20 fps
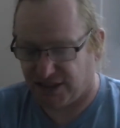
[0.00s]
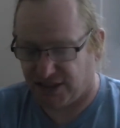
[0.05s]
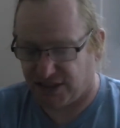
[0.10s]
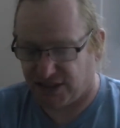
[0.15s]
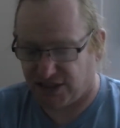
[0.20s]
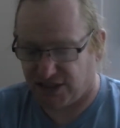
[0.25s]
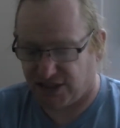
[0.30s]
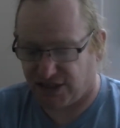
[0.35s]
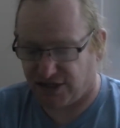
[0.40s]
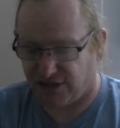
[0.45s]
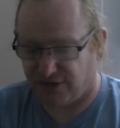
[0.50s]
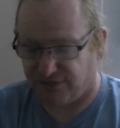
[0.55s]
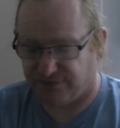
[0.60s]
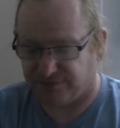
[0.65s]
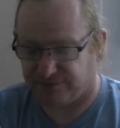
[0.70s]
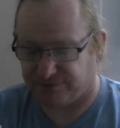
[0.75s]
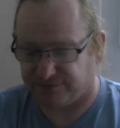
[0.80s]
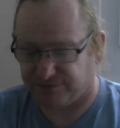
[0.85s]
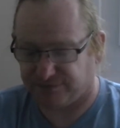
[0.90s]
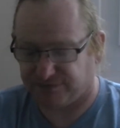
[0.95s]
so
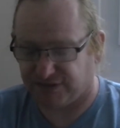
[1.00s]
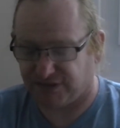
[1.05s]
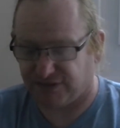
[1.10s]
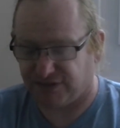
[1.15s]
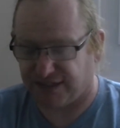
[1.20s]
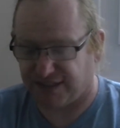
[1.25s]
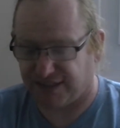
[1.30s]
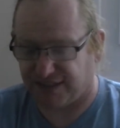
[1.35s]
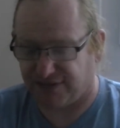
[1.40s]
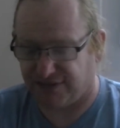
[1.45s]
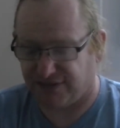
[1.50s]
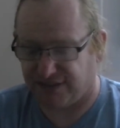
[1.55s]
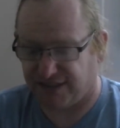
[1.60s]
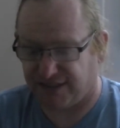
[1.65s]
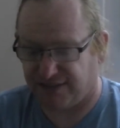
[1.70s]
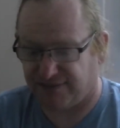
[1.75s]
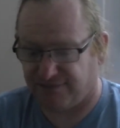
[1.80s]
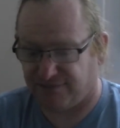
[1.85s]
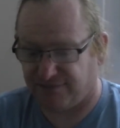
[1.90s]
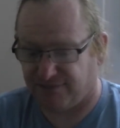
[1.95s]

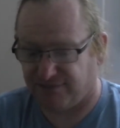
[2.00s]
effectively